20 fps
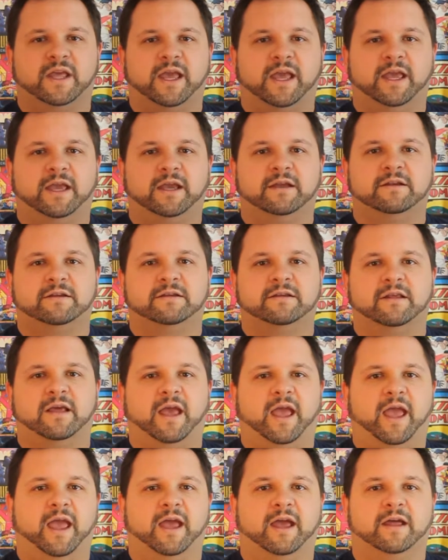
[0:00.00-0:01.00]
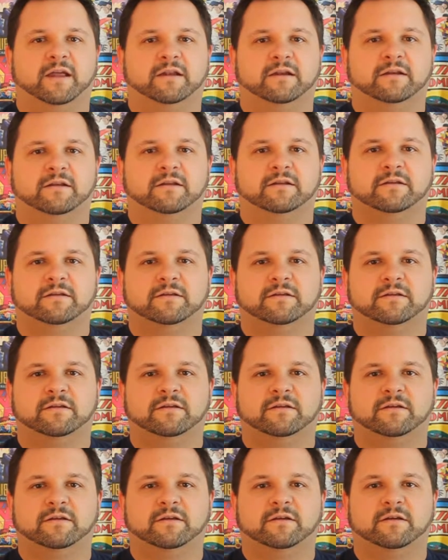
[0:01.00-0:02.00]
inked and
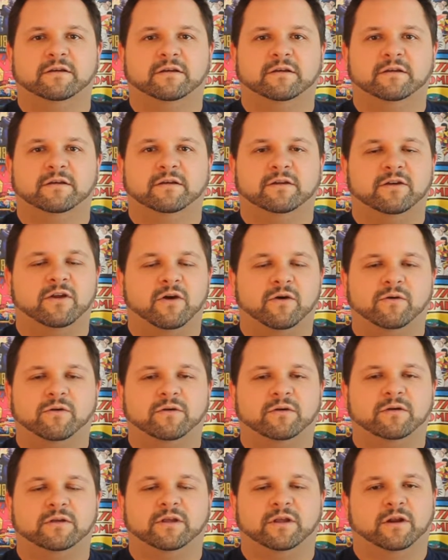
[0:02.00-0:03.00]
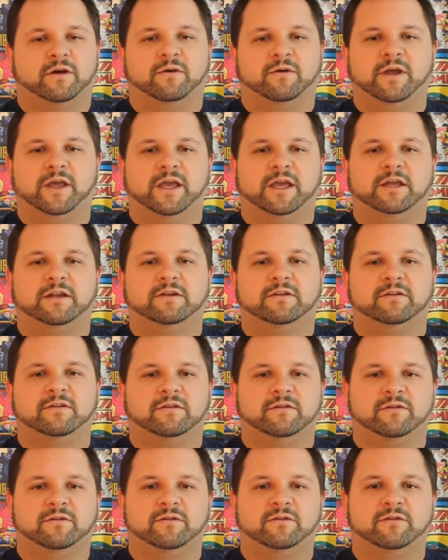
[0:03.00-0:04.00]
no, you know, inked,
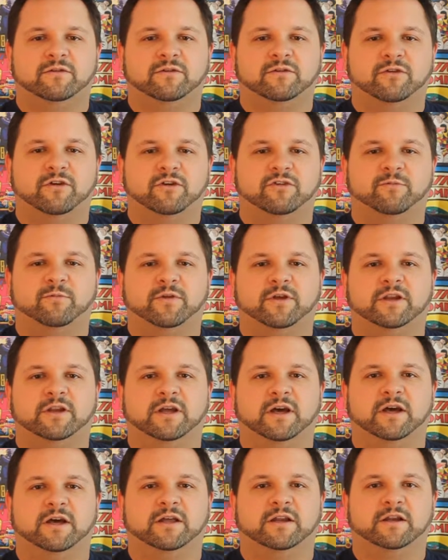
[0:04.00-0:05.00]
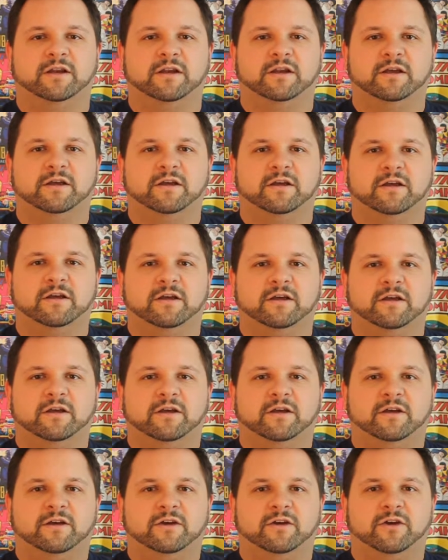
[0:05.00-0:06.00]
crisply done,
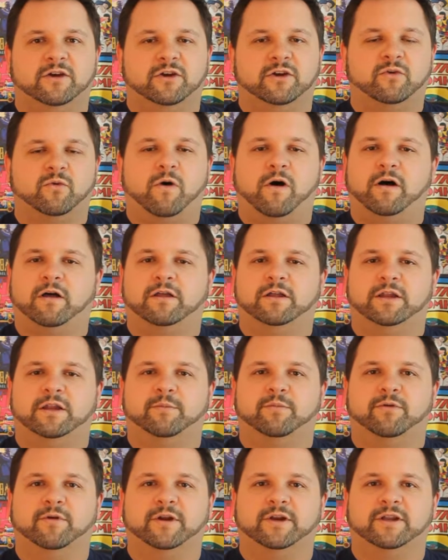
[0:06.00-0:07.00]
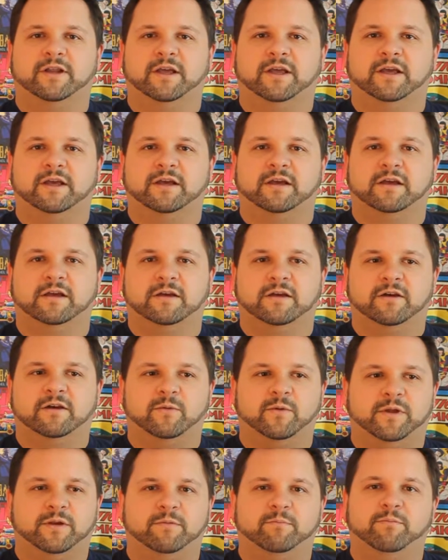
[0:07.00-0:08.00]
good quality printing.
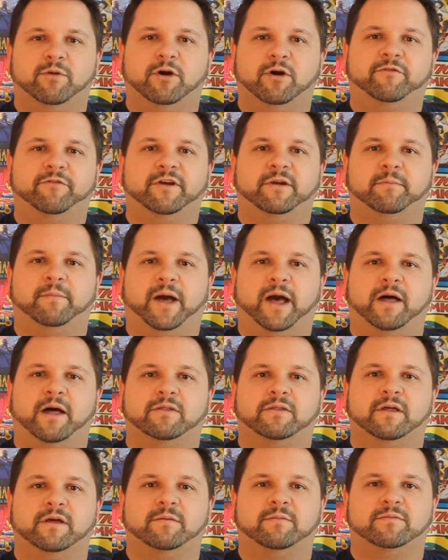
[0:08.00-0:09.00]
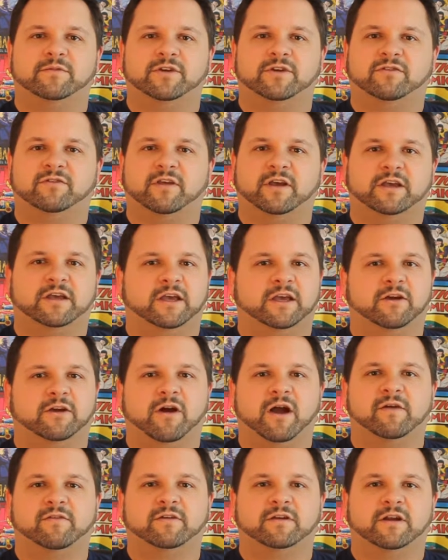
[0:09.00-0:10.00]
We perfect bound them just like a
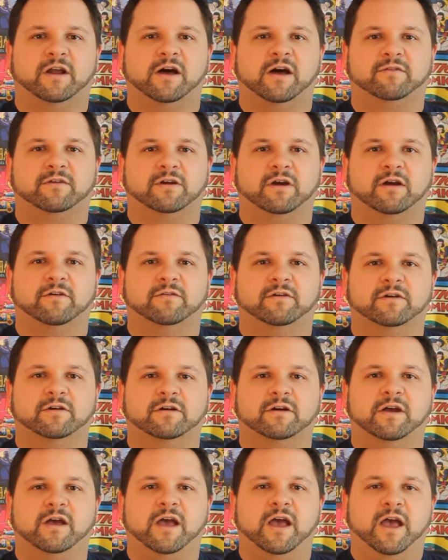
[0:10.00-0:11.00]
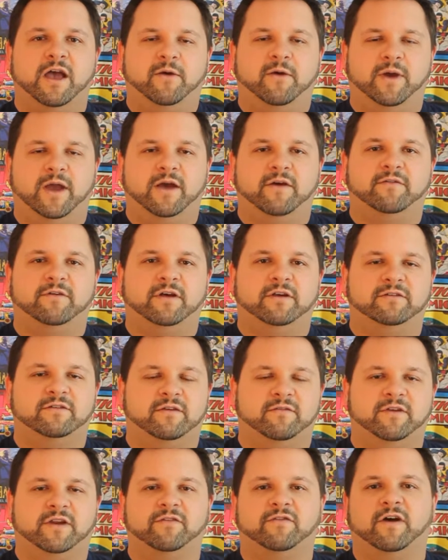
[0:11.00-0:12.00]
graphic novel cover. And we have a
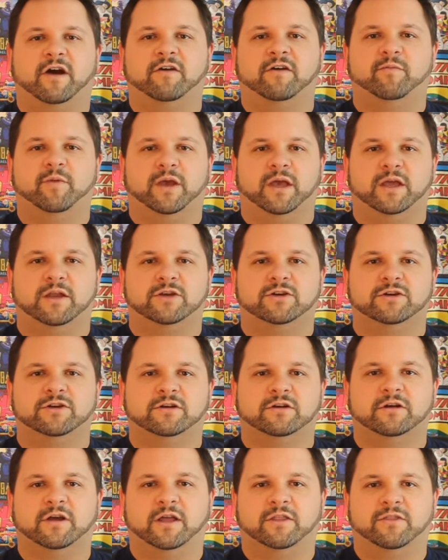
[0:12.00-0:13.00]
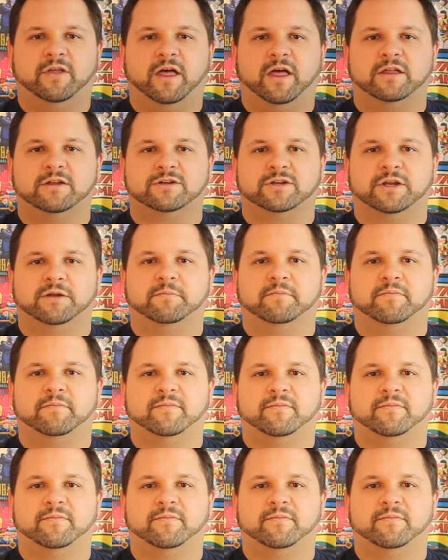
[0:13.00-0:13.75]
75 page anthology.